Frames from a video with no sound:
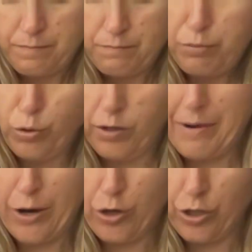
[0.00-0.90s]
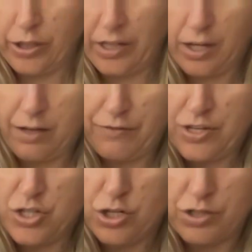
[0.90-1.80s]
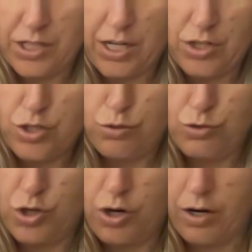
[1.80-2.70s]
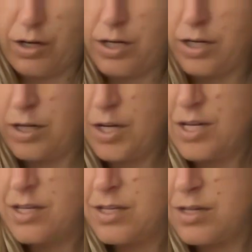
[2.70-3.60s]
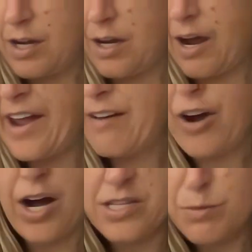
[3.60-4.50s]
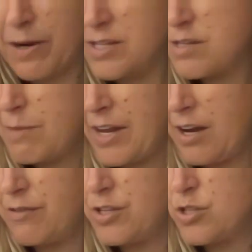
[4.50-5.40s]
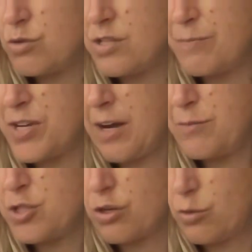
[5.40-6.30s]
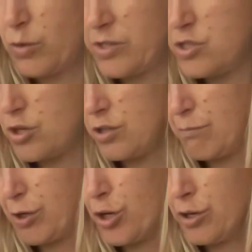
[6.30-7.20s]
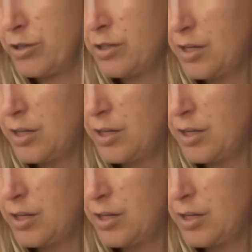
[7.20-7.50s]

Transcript: pull them out early if they start to get too dark. I have hot spots in my oven, so sometimes certain ones start to burn